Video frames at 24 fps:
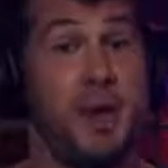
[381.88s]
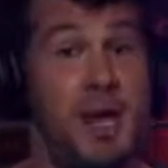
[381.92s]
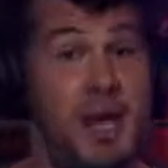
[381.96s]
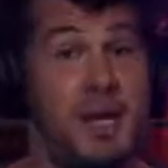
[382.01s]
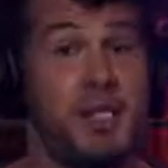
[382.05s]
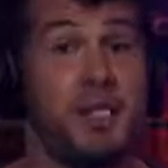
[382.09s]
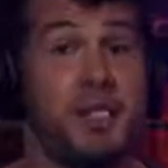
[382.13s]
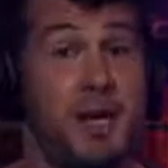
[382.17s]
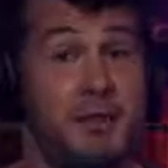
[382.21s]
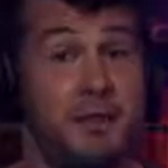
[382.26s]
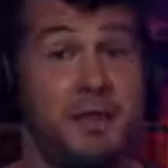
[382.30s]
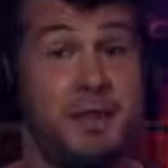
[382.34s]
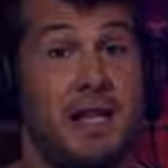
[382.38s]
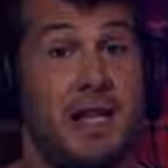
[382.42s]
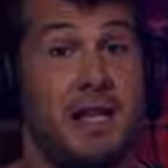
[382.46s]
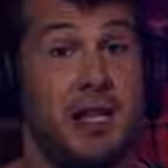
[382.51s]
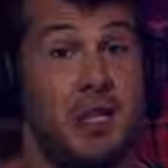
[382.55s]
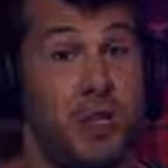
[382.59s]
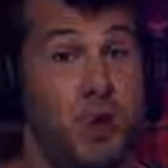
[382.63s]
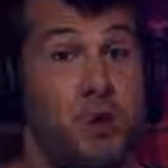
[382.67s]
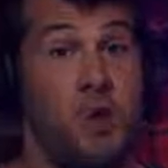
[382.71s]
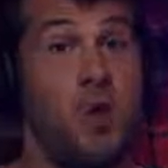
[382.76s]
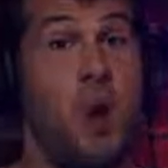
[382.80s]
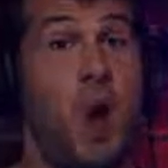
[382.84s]
be something
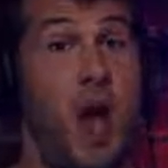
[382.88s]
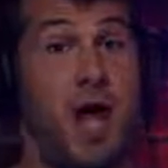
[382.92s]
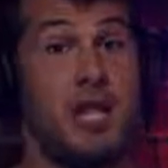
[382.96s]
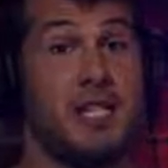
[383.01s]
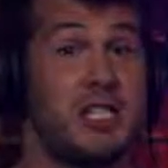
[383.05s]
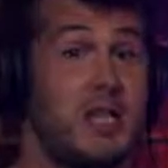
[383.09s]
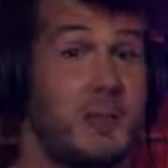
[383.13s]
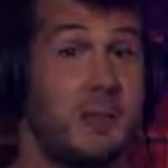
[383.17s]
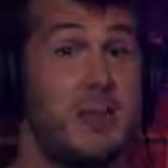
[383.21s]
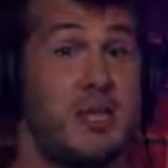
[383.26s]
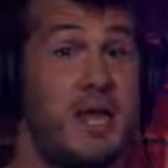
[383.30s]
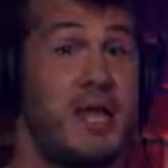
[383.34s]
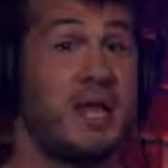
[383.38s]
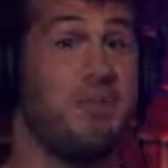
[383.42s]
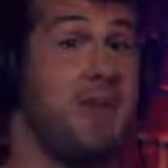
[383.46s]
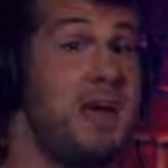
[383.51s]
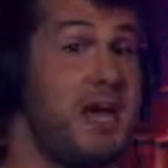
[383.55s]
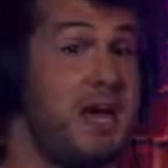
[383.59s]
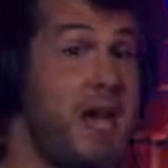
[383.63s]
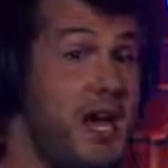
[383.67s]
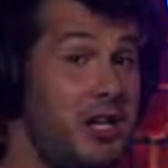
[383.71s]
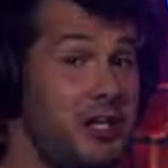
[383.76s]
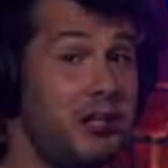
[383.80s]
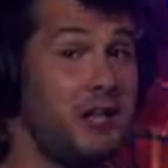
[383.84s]
like you want someone like
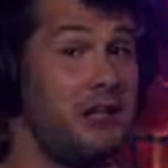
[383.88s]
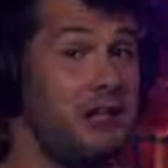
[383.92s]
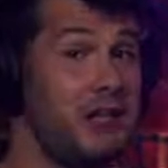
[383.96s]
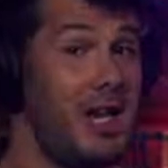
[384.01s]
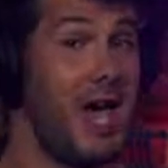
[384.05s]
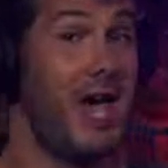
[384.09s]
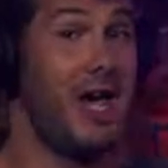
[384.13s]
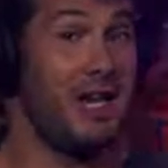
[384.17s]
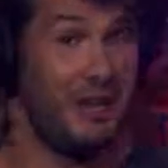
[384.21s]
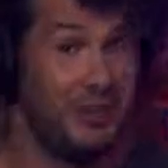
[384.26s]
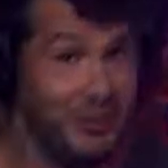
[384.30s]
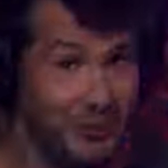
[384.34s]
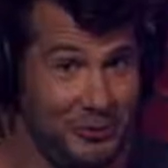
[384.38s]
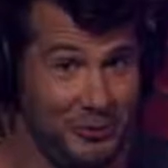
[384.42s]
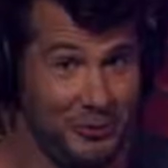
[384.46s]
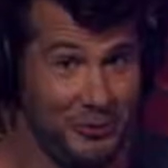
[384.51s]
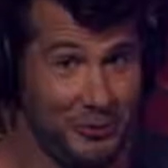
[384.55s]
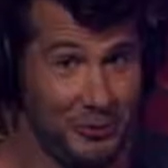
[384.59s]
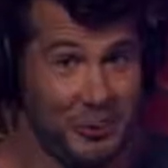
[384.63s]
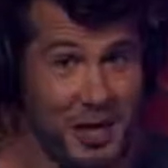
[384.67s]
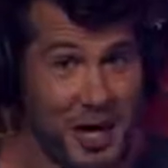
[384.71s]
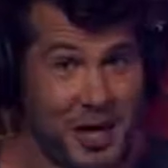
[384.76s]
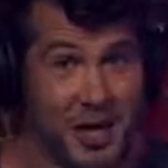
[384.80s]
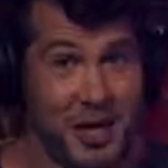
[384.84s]
me on your side.
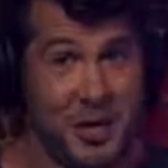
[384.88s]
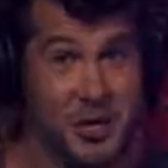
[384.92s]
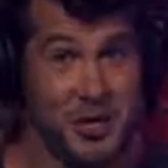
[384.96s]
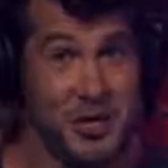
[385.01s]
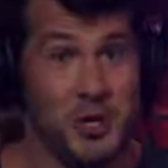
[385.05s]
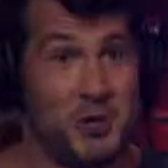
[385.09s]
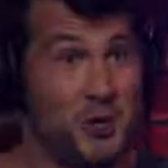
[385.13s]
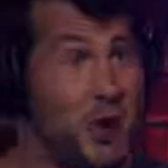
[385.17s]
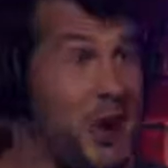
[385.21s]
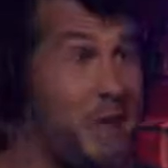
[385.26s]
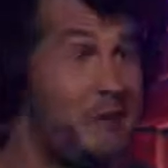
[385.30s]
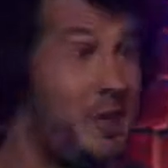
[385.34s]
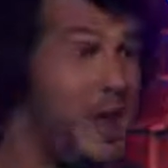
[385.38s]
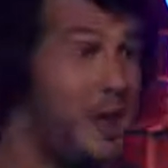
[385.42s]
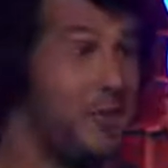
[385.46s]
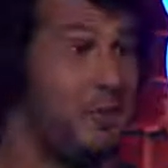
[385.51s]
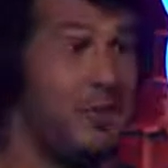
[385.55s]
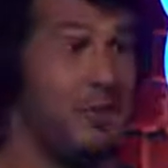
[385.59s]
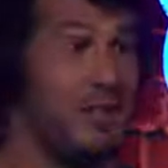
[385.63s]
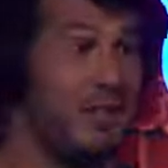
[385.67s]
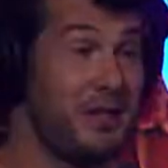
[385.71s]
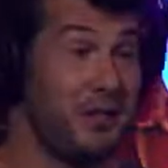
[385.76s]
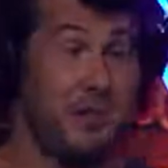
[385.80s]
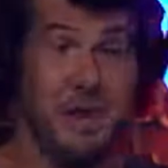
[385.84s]
Okay? You want
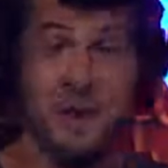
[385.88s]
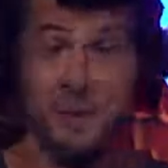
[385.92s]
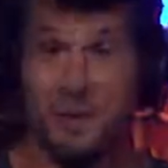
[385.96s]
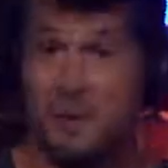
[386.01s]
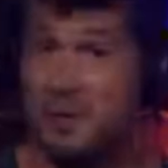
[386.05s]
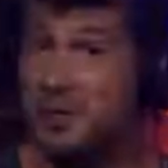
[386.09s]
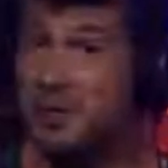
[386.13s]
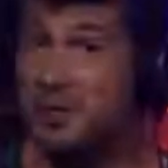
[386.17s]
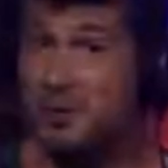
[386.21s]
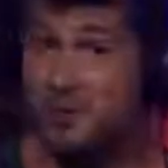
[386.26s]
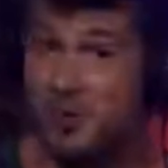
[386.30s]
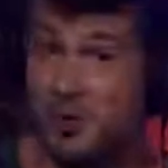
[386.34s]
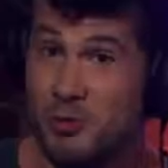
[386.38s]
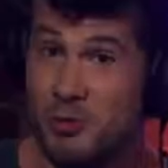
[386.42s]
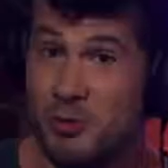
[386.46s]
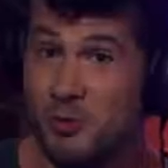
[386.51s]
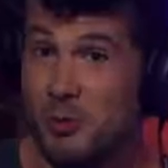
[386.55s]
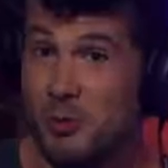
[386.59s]
people like the people in this room